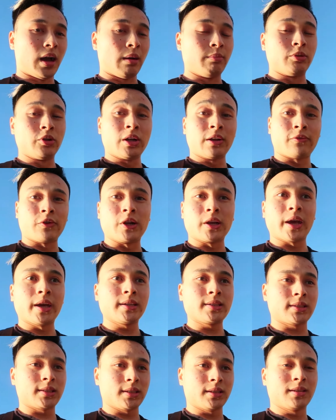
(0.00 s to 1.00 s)
I'm doing it for you
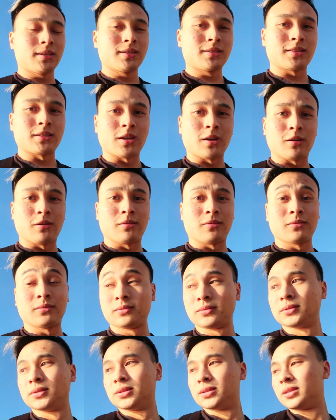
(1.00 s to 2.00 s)
guys, so
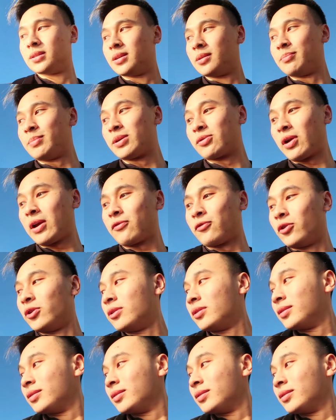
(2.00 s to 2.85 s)
be grateful.